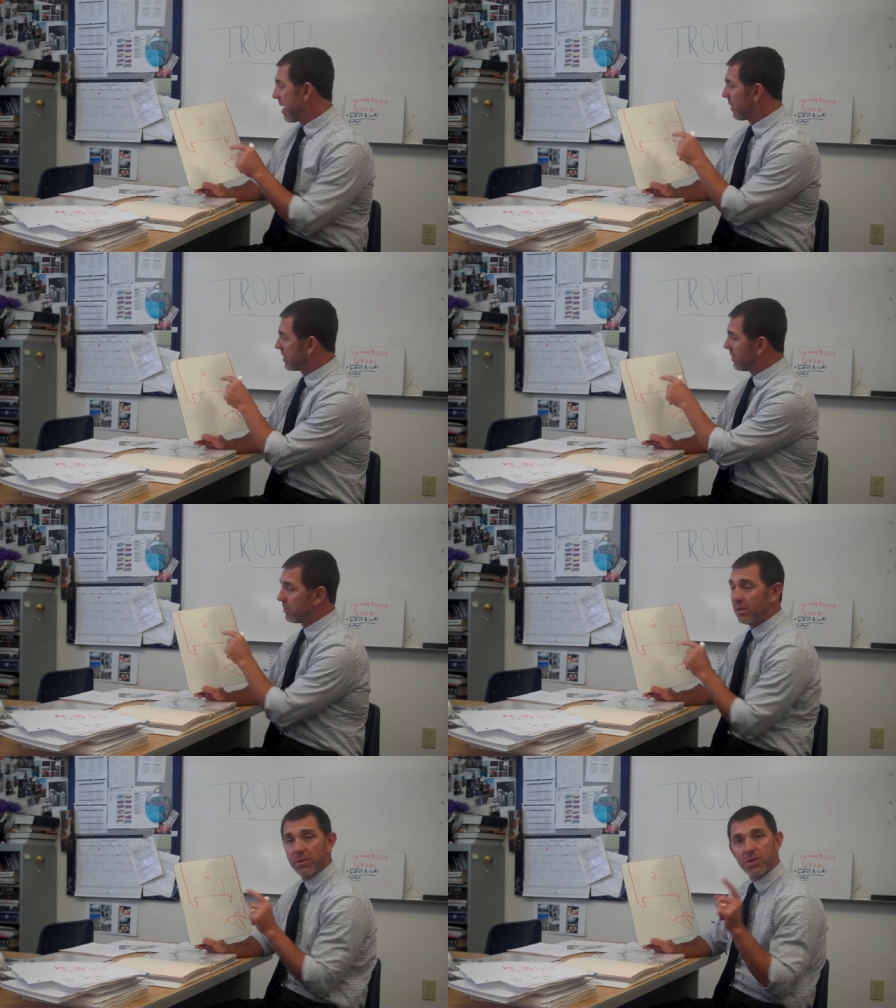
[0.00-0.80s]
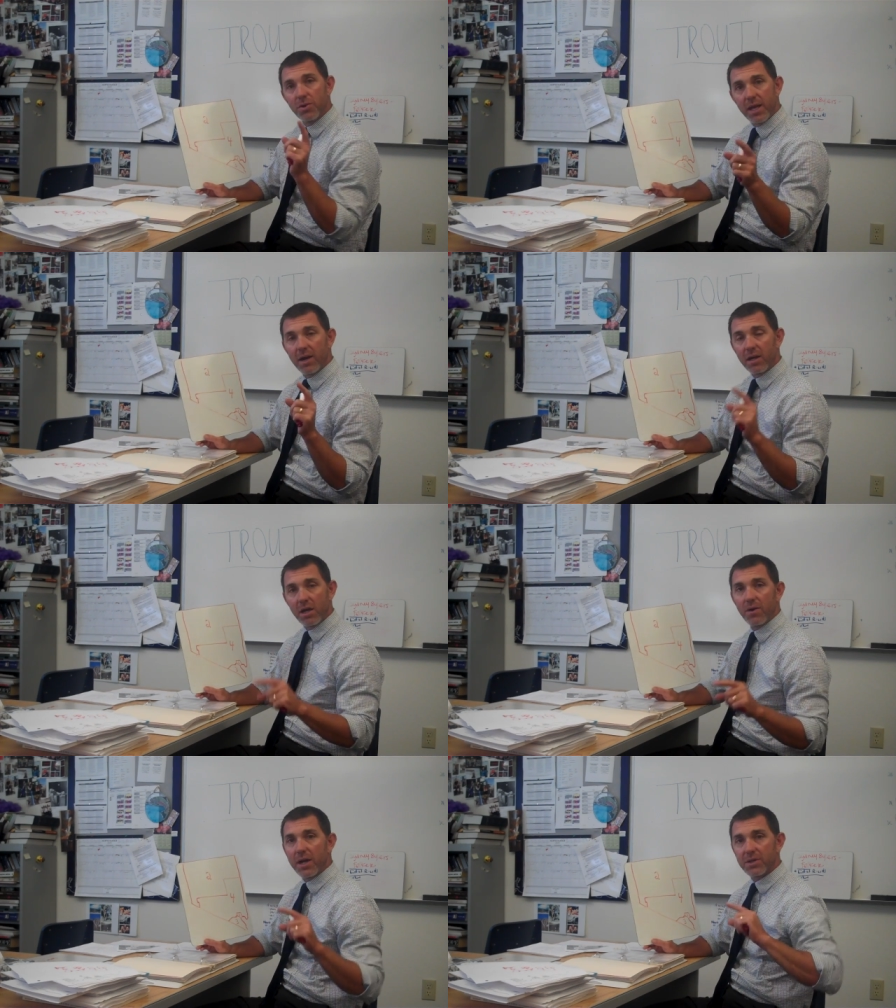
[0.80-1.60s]
And what you do is you get on
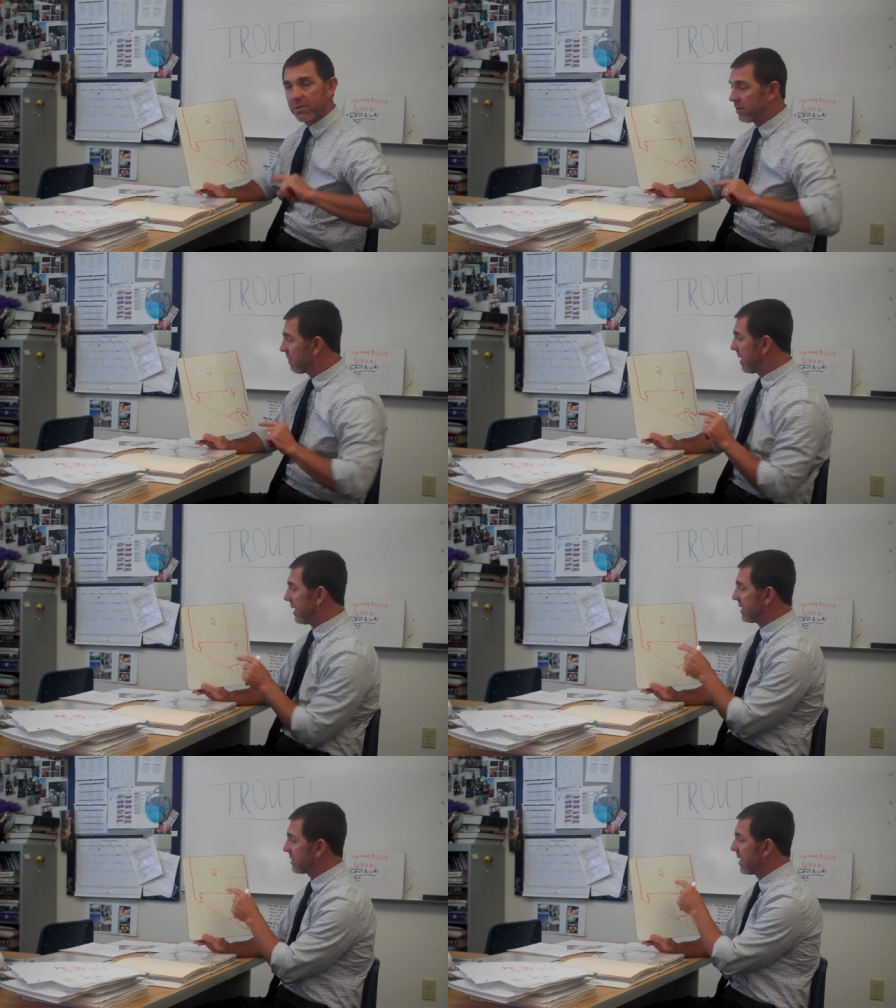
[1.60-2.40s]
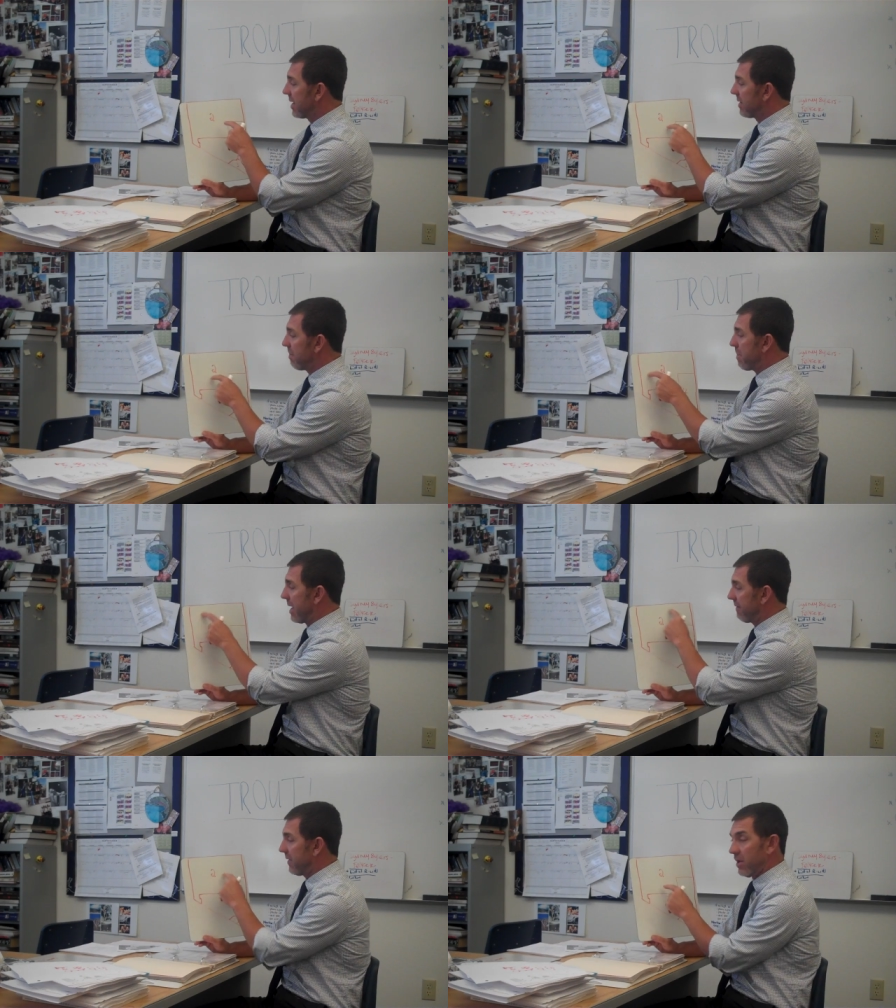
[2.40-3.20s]
congressional committees that
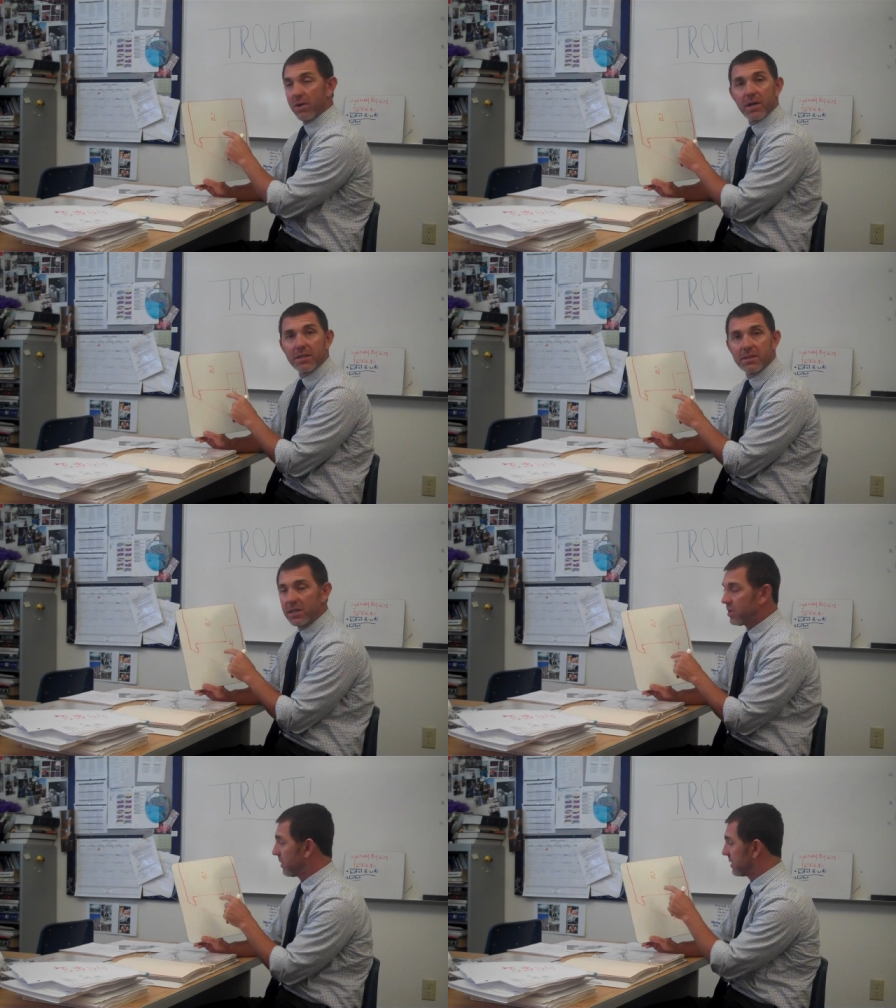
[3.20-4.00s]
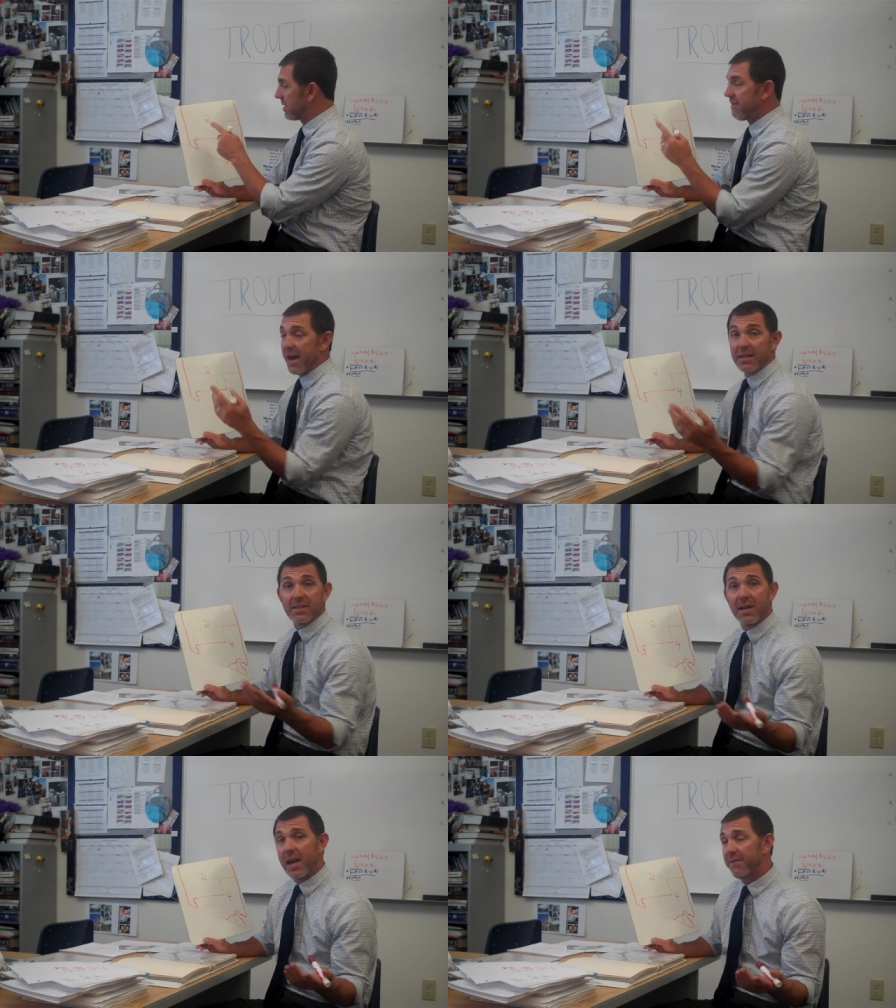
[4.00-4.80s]
benefit your constituents.
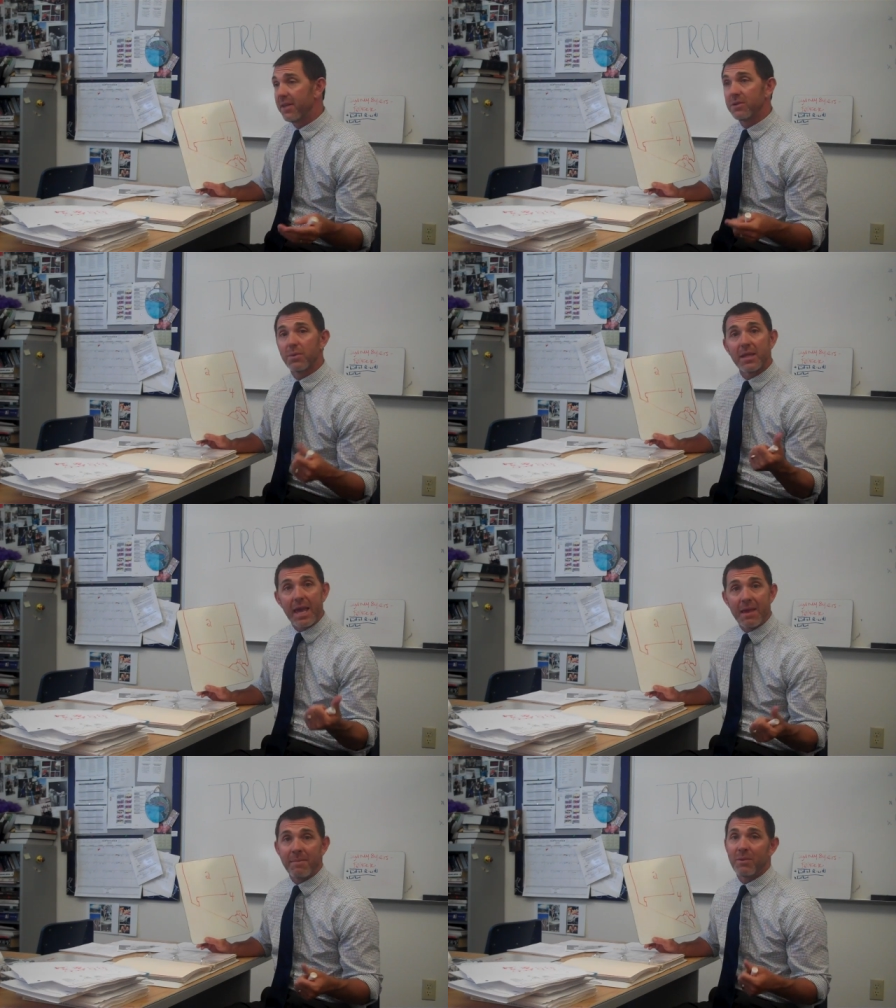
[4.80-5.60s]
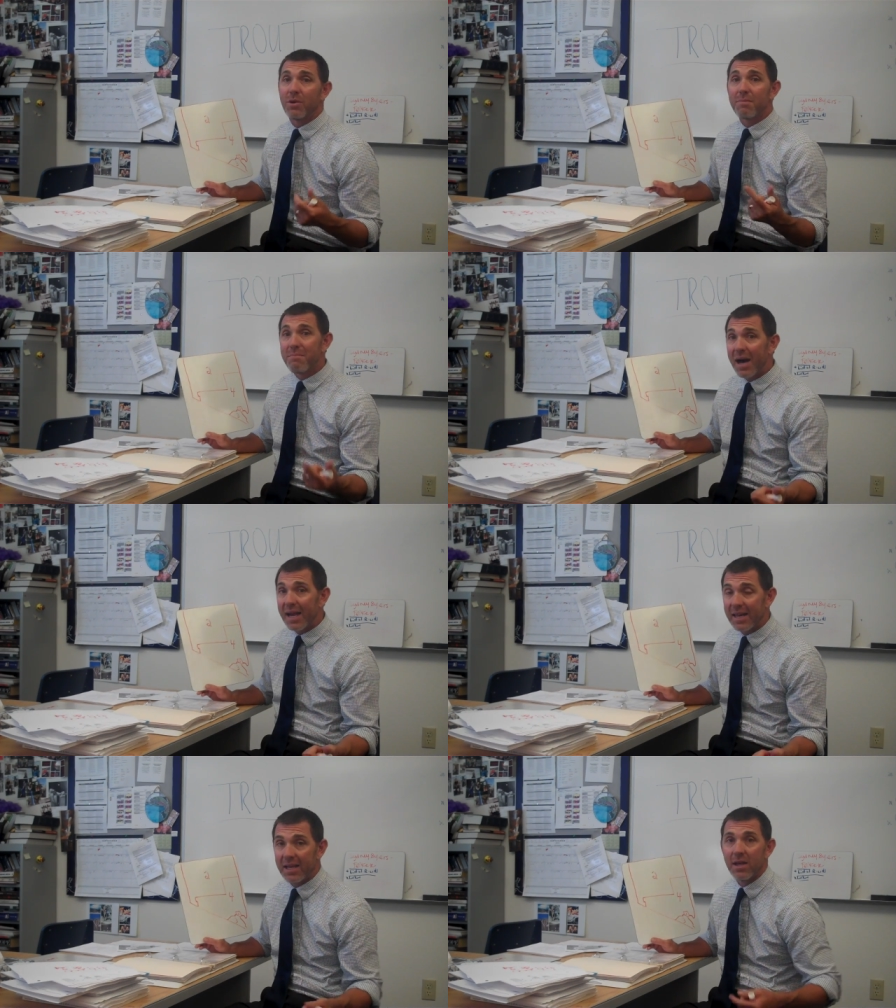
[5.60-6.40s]
Nevada's going to have things with gaming, with
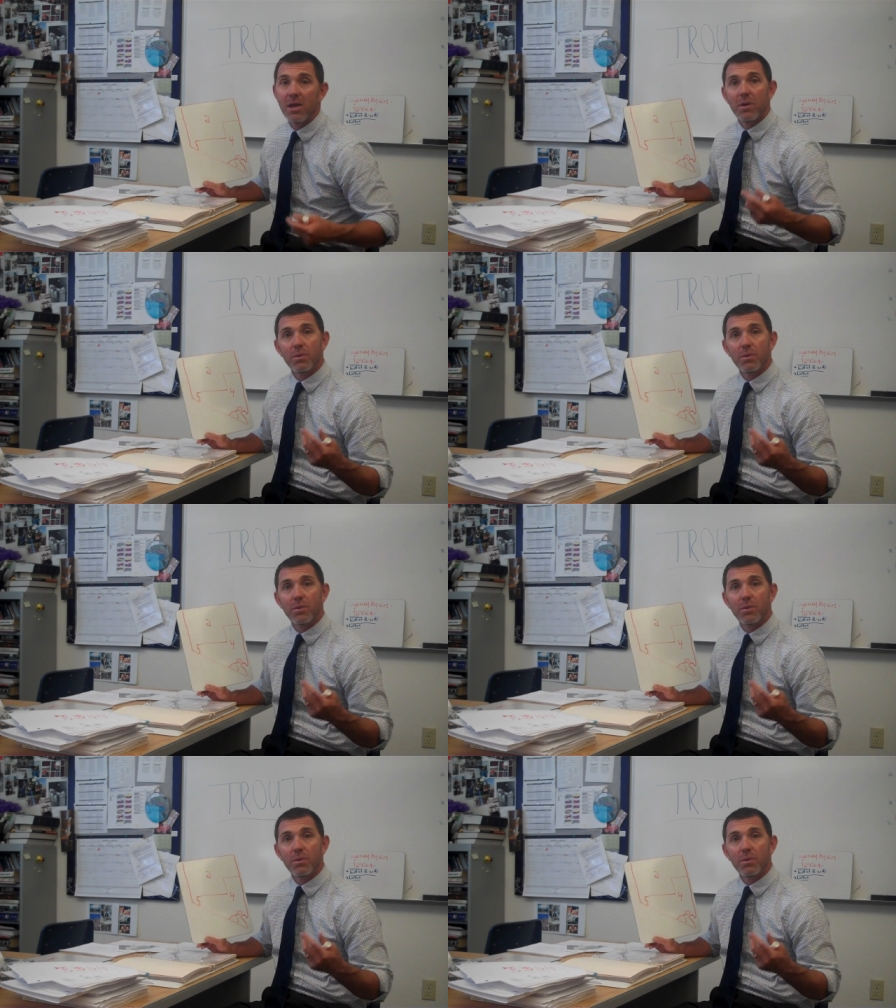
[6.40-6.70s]
mining,